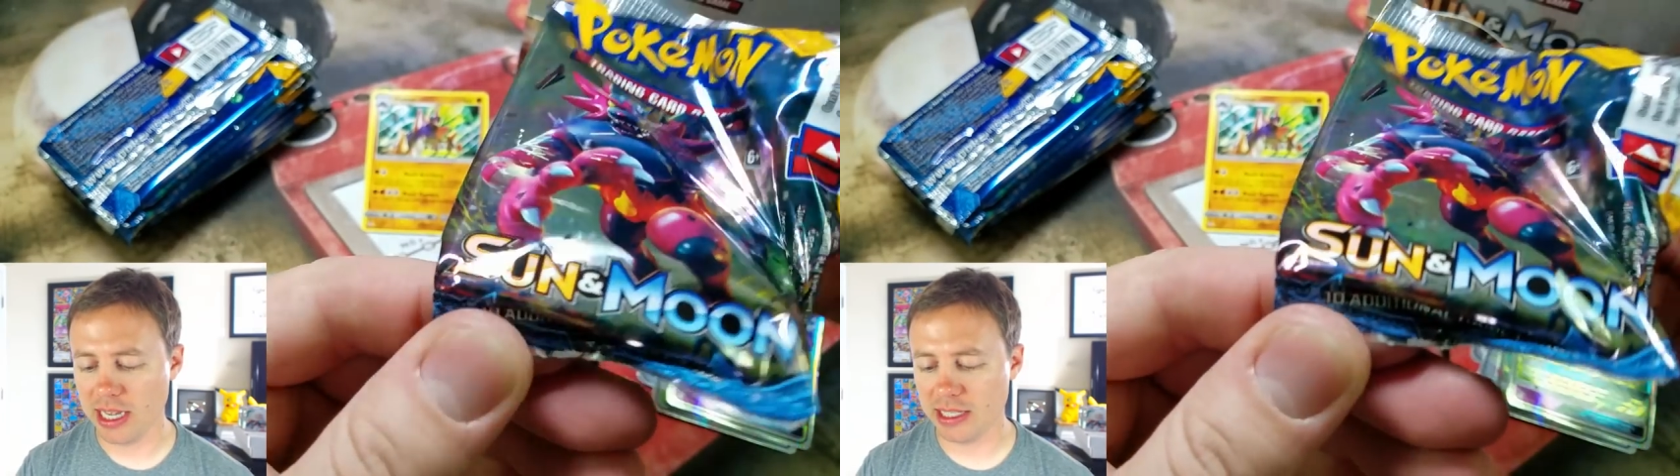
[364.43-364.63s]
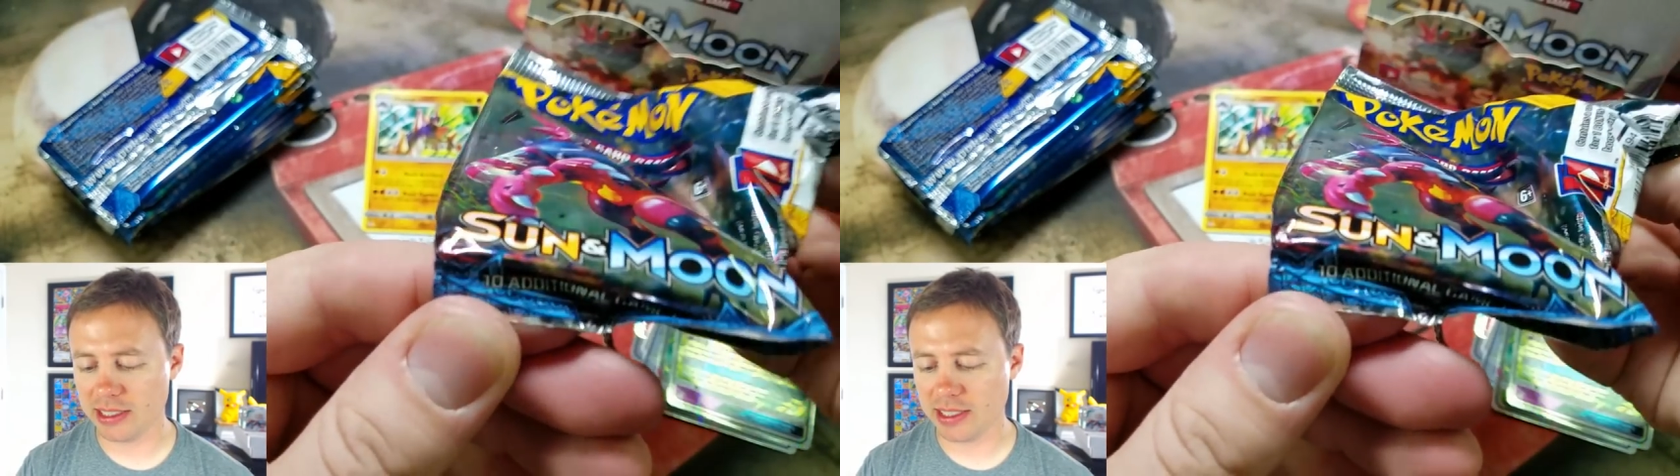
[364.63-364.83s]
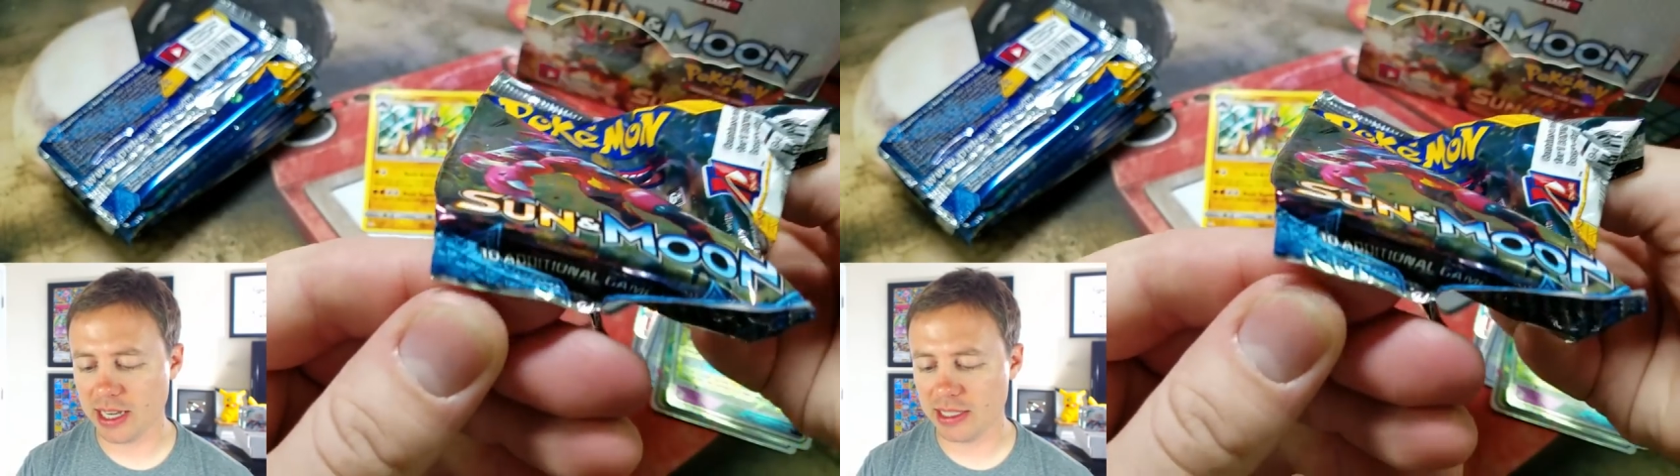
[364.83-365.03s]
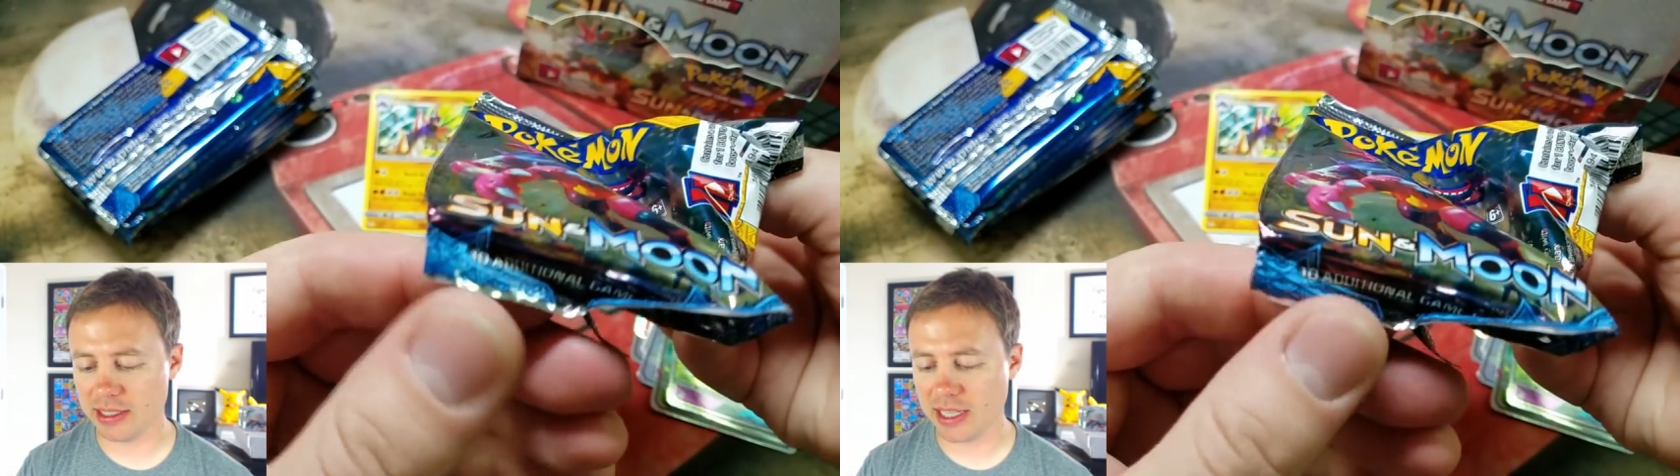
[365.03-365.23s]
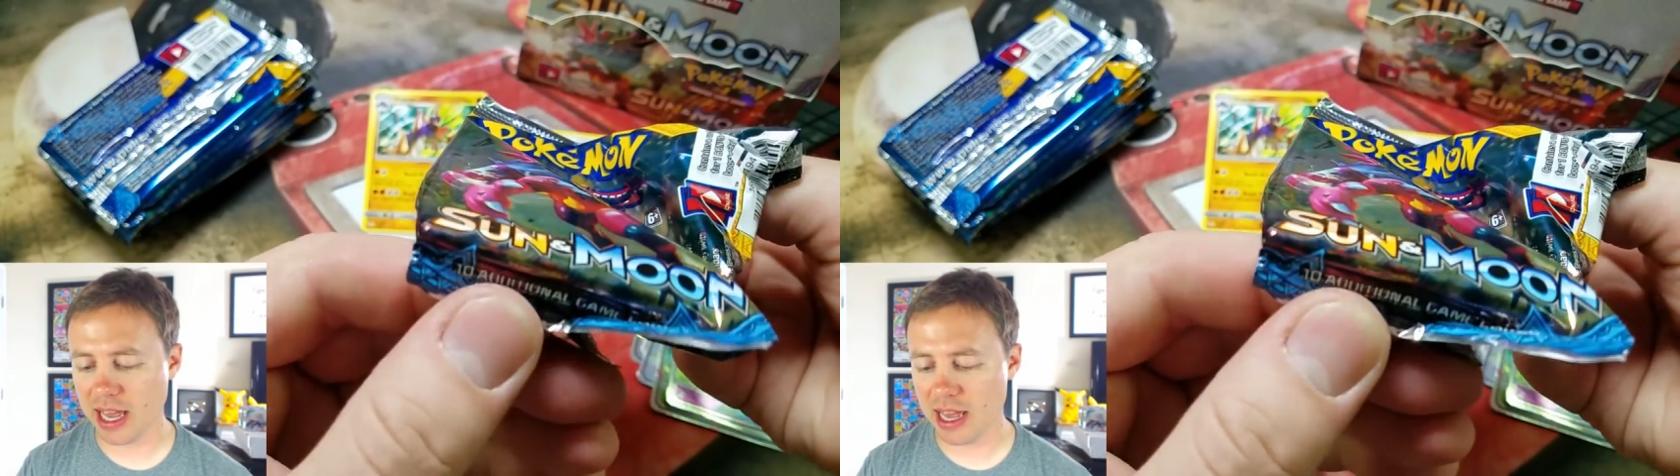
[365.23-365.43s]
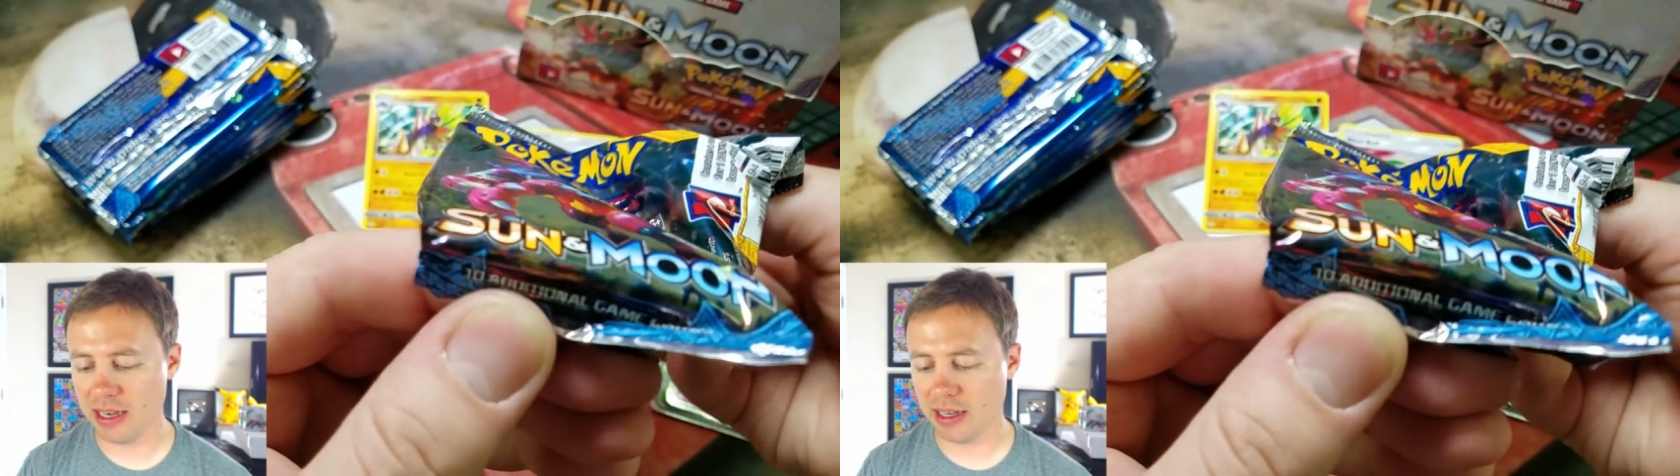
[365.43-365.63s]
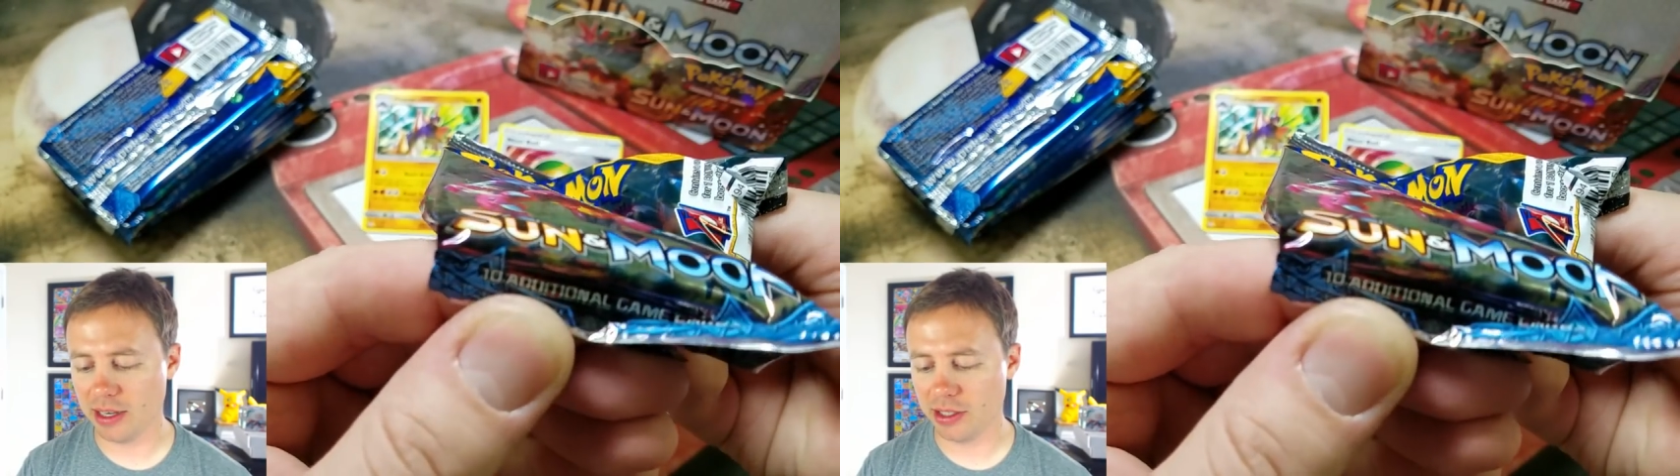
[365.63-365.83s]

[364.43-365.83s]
it says 10